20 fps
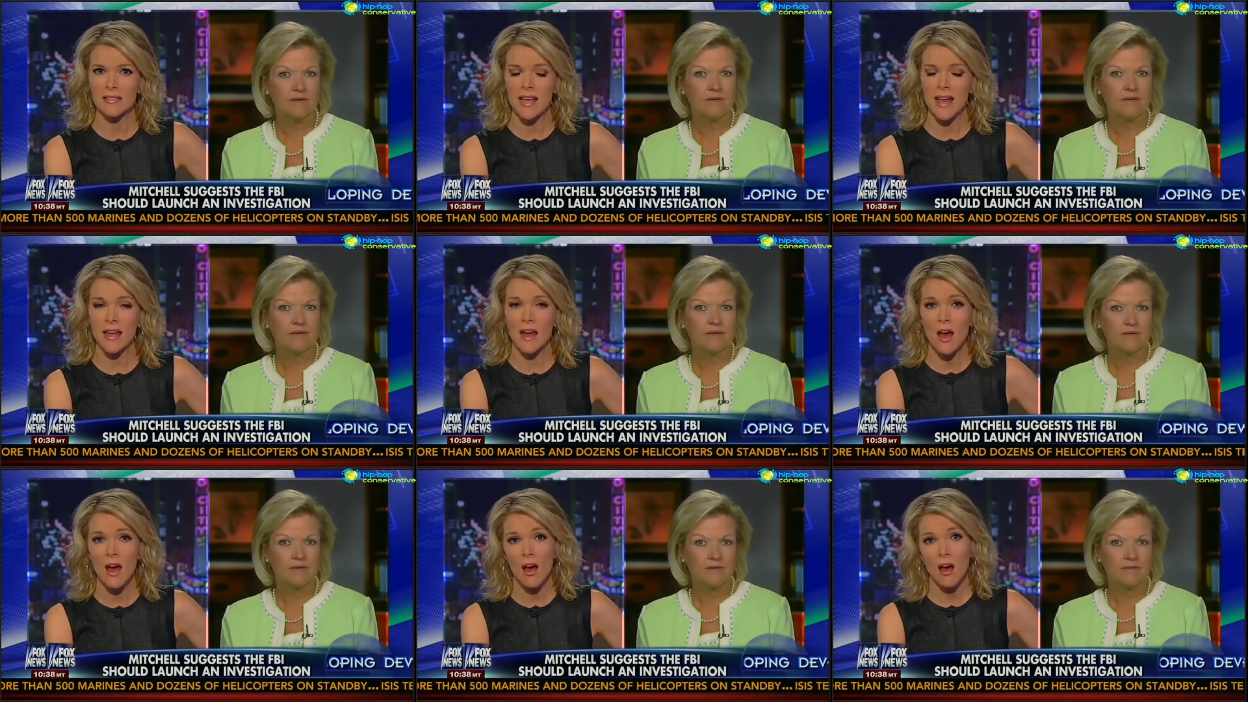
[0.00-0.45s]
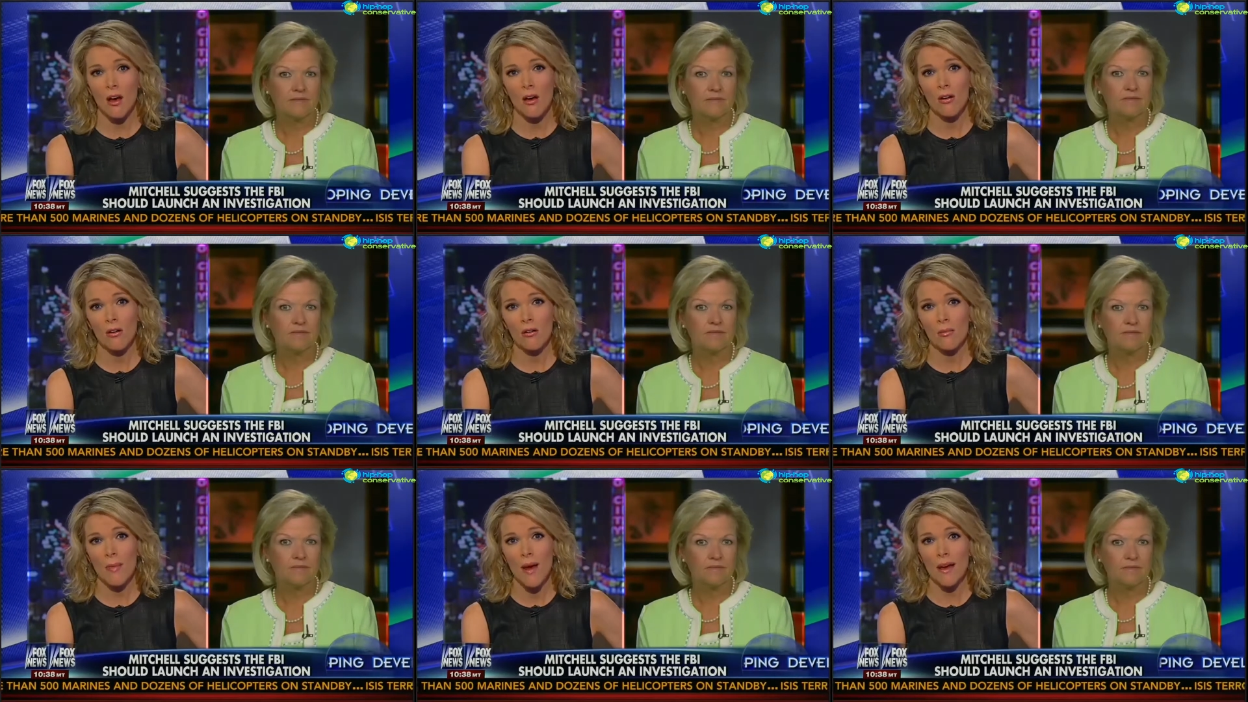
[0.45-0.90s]
Speaker 1: say,
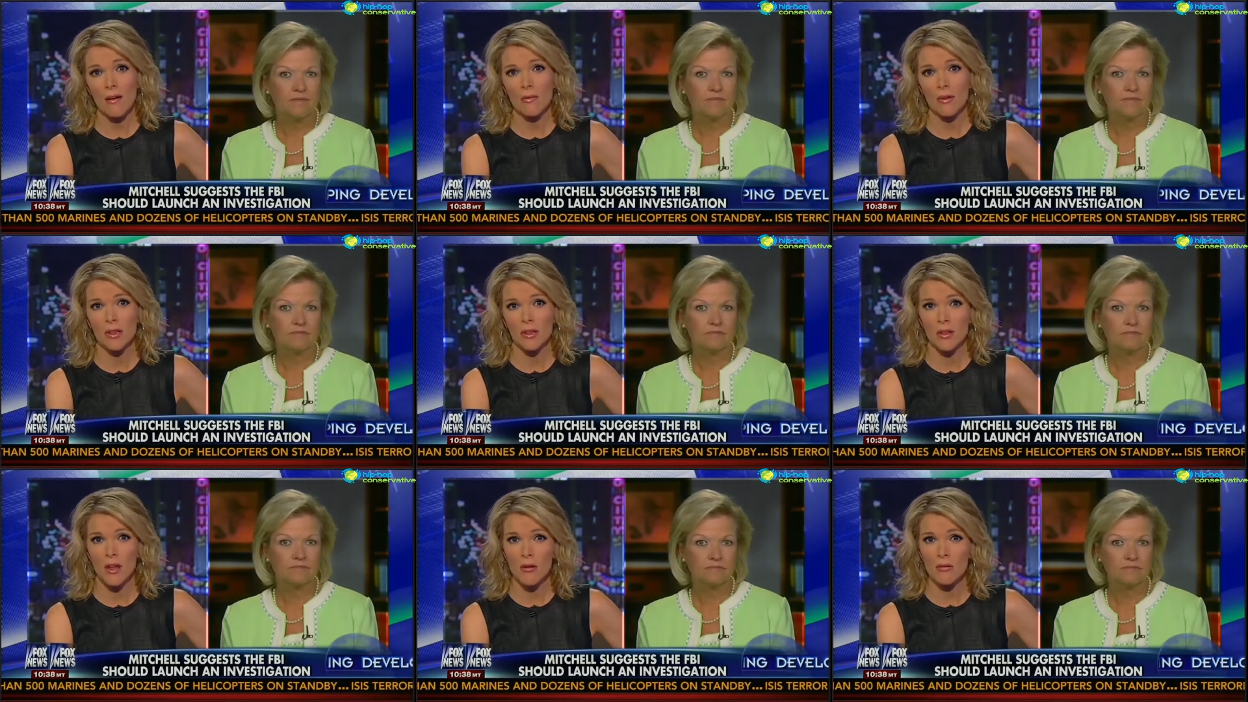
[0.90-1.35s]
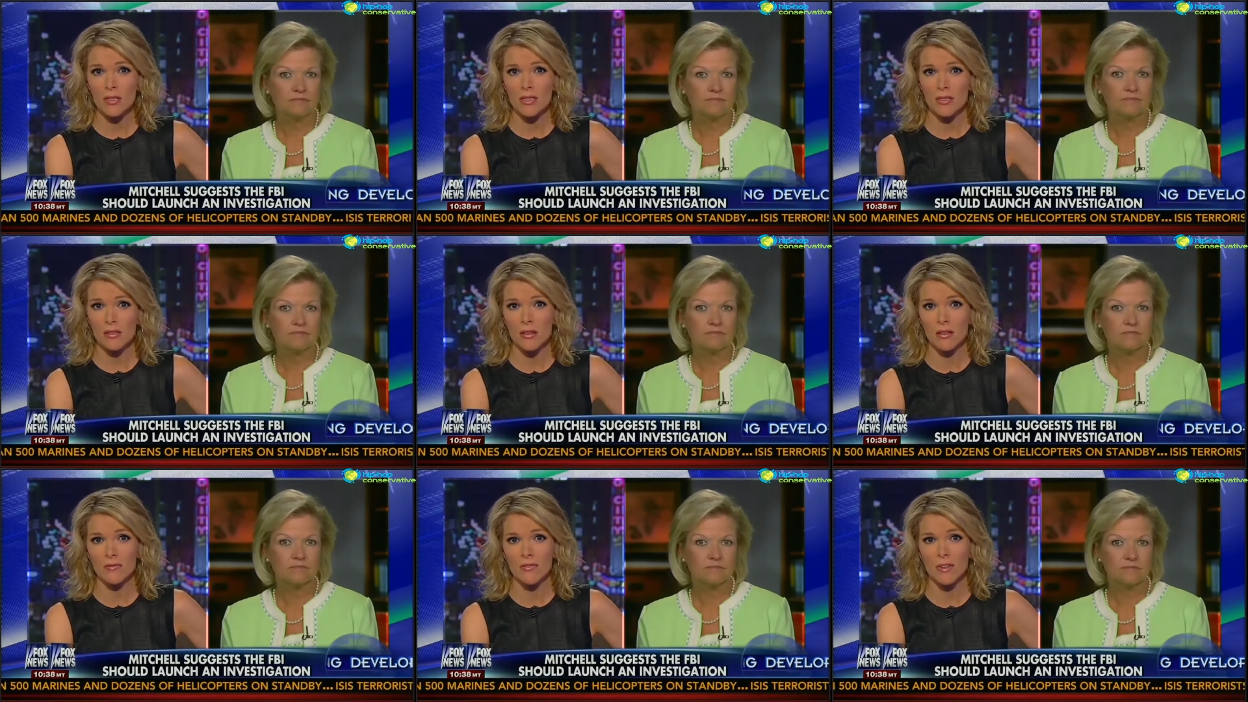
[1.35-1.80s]
oh, back when
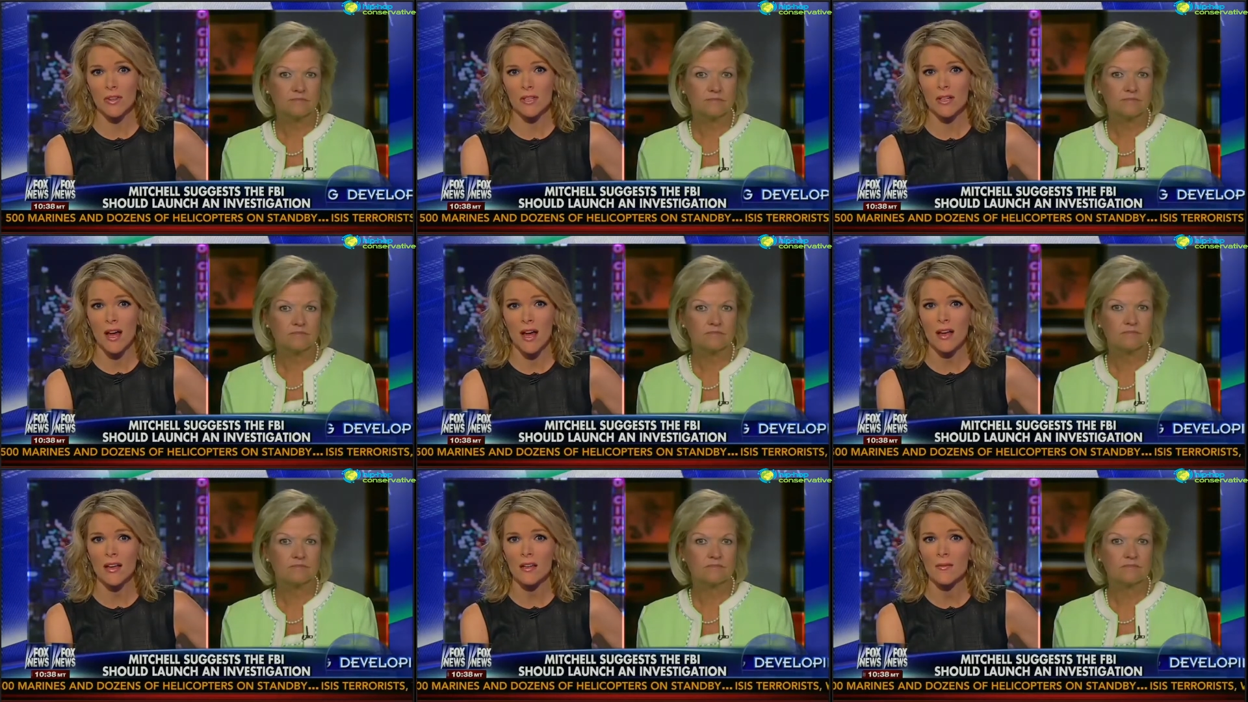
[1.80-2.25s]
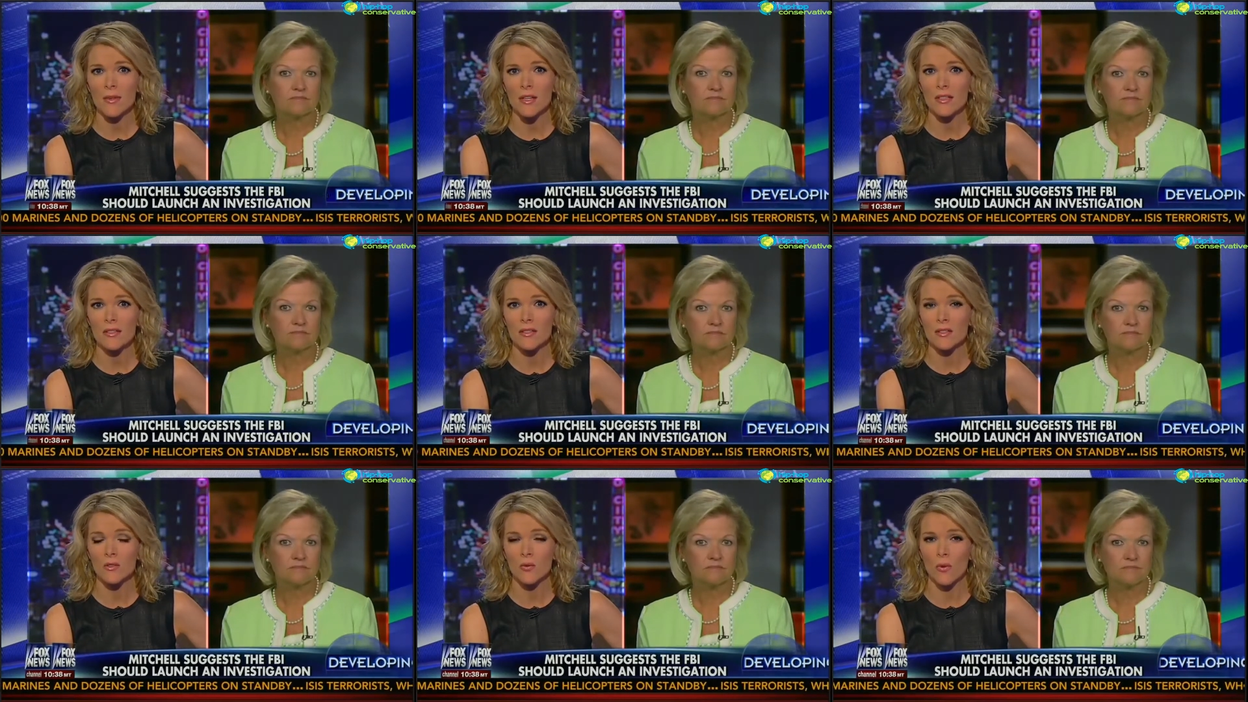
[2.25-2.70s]
Lois looked for the
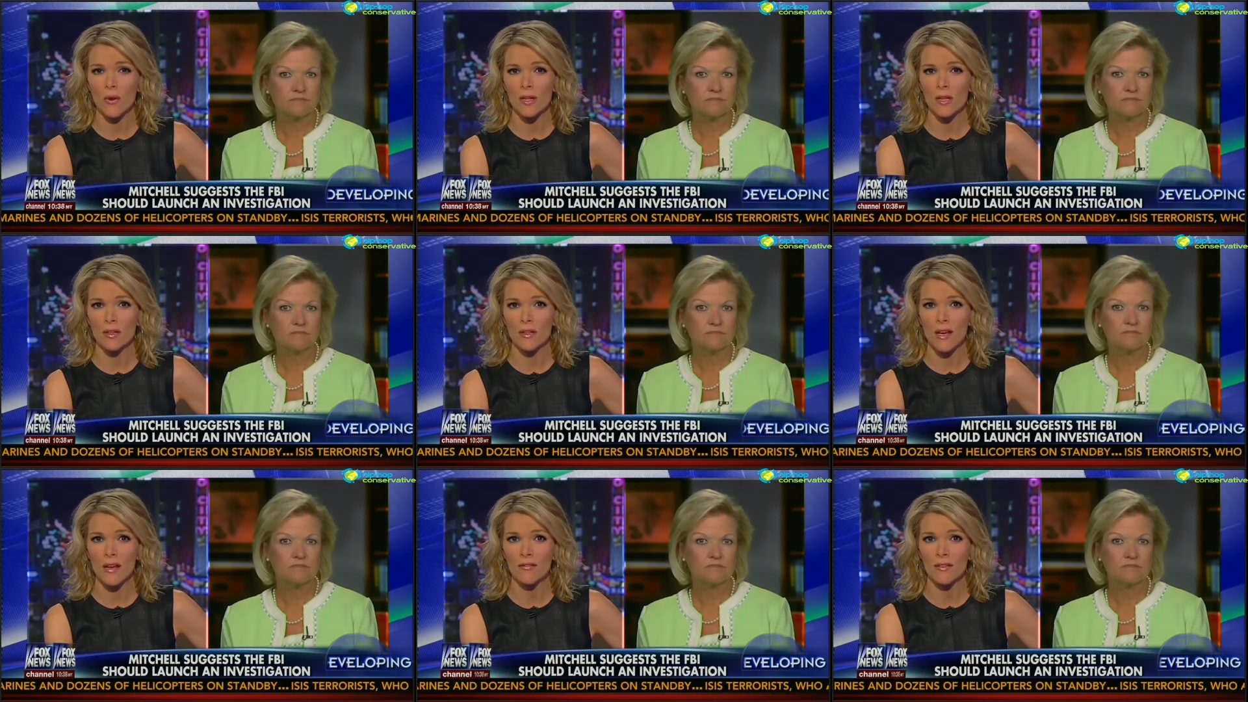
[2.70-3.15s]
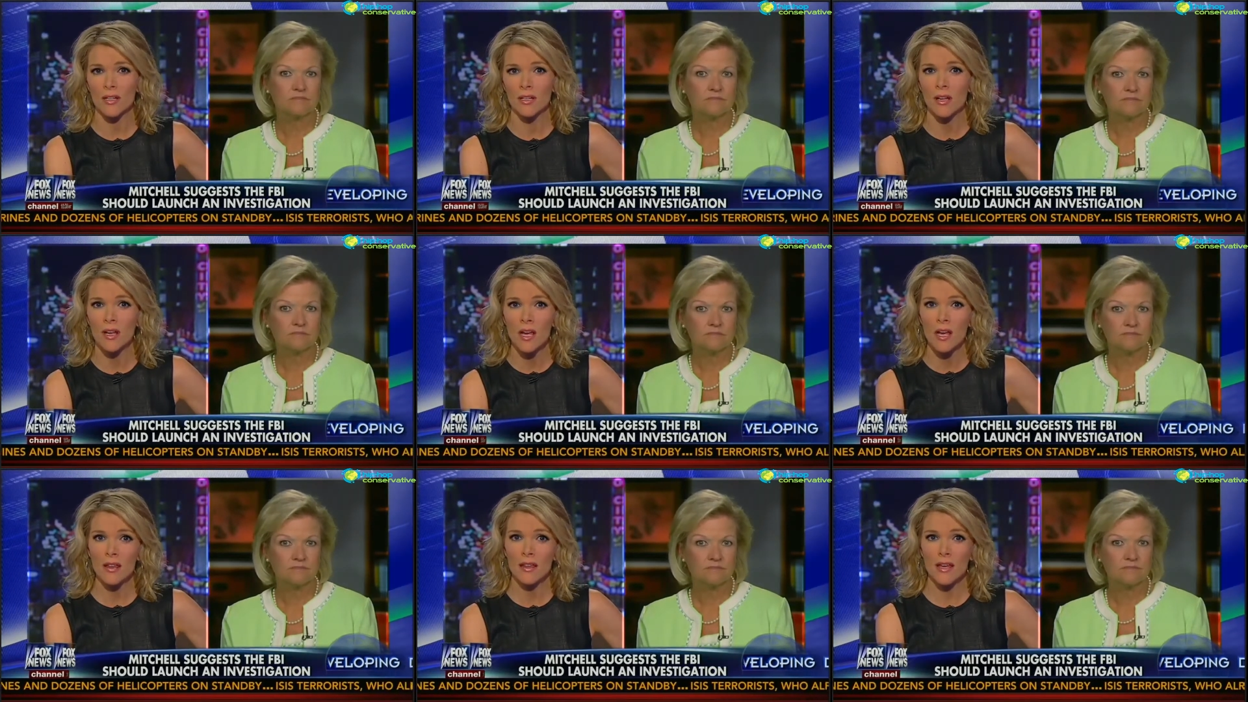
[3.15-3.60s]
documents in 2011,
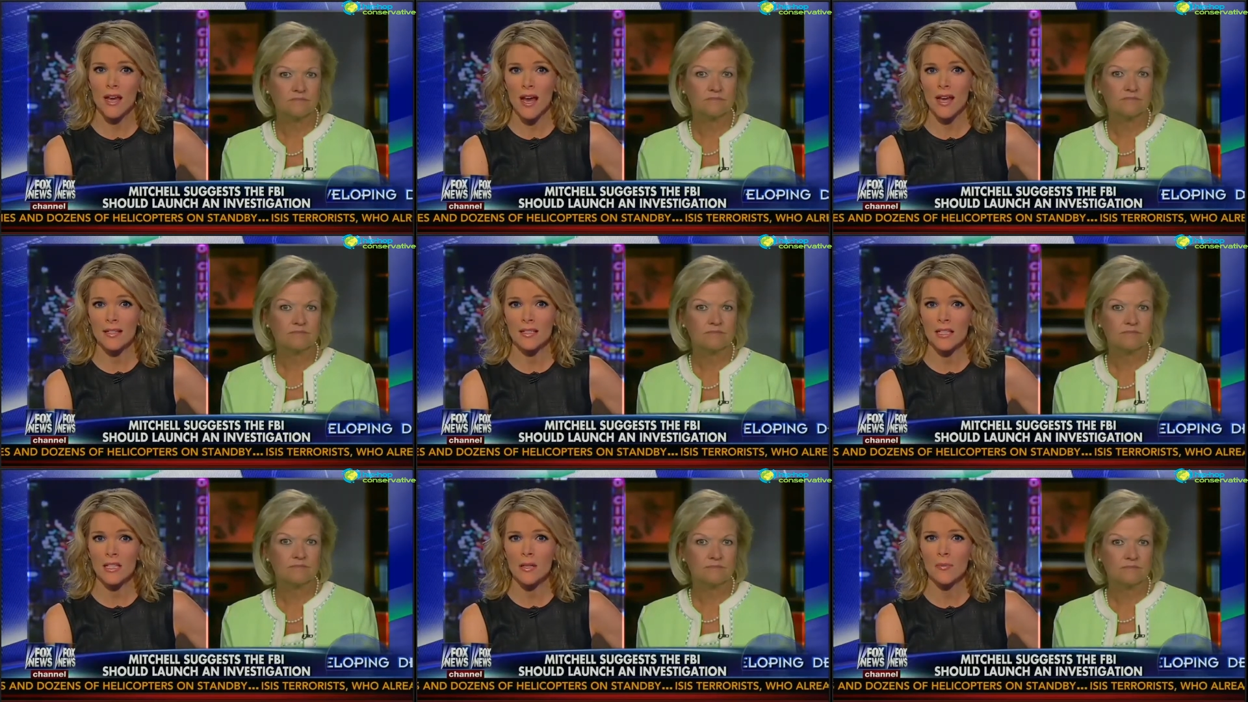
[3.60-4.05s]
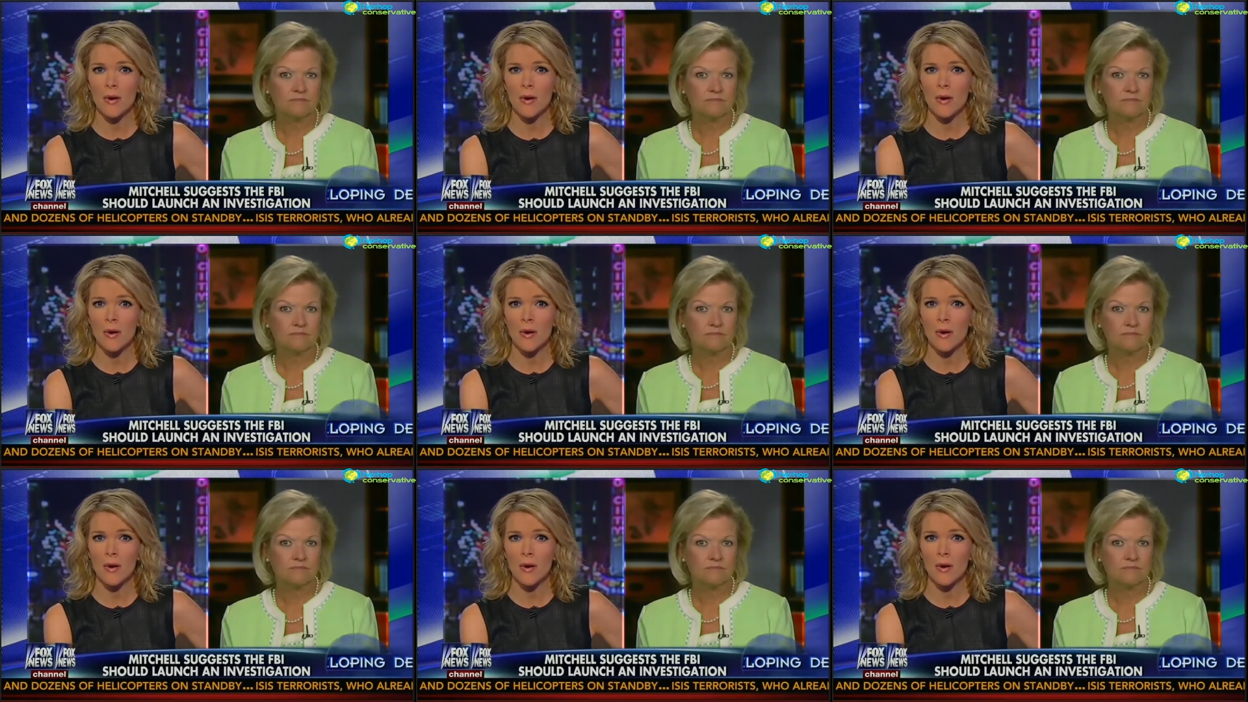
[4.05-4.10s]
the IT